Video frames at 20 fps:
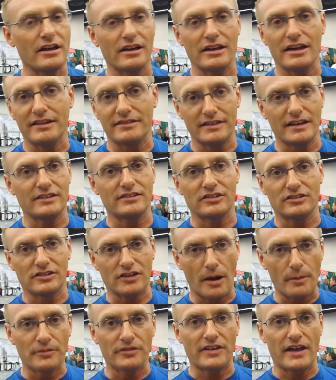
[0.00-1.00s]
It, it, it
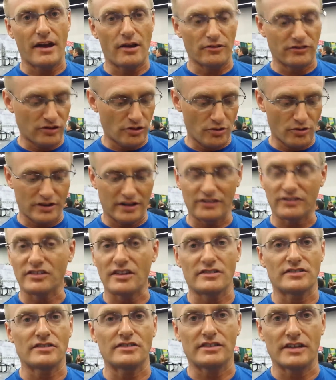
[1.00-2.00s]
comes down to
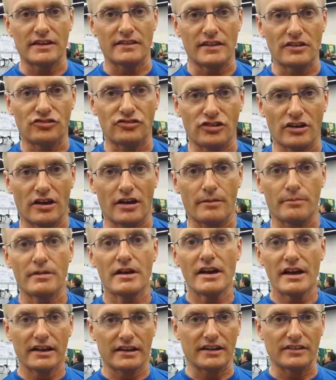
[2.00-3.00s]
consistency in the
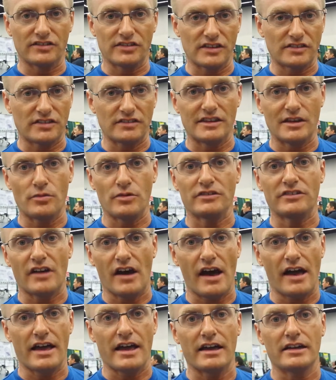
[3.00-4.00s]
gym, consistency
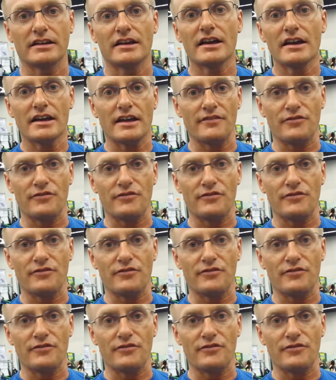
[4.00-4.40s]
with diet.